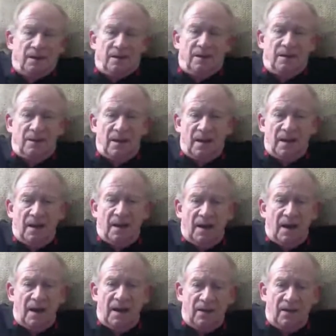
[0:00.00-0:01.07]
And
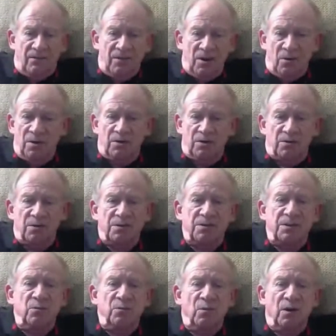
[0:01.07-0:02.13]
I have no
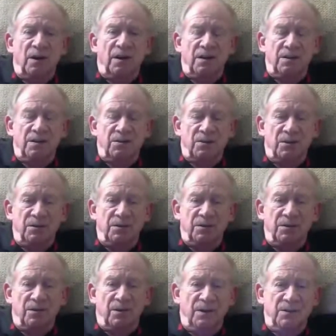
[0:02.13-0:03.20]
interest in what any
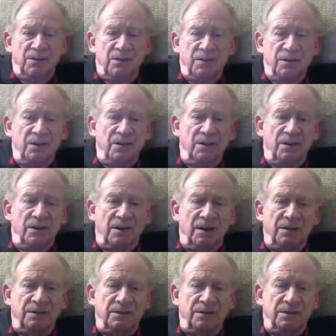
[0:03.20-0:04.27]
church or any synagogue
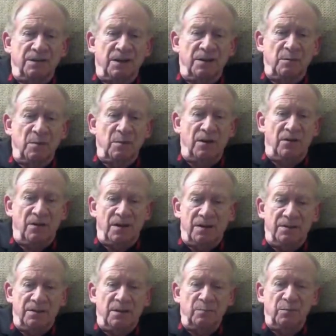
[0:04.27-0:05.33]
has to say about it or
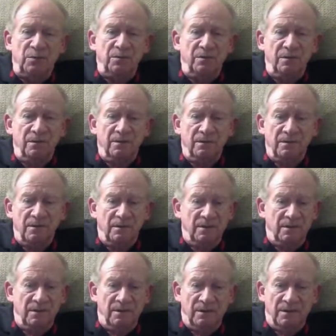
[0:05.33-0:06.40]
any temple.
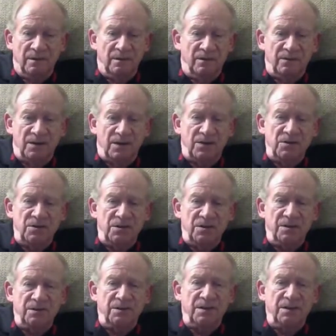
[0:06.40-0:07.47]
2
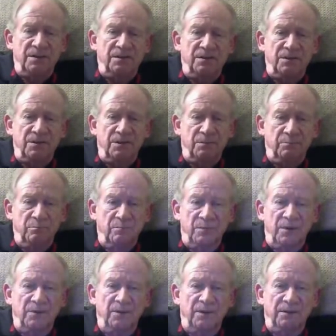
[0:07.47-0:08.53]
John 10 to you,
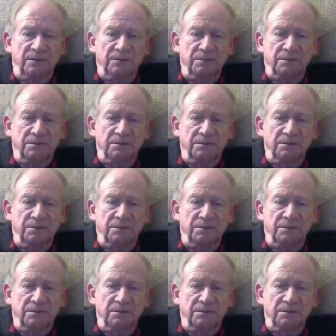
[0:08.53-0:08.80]
period.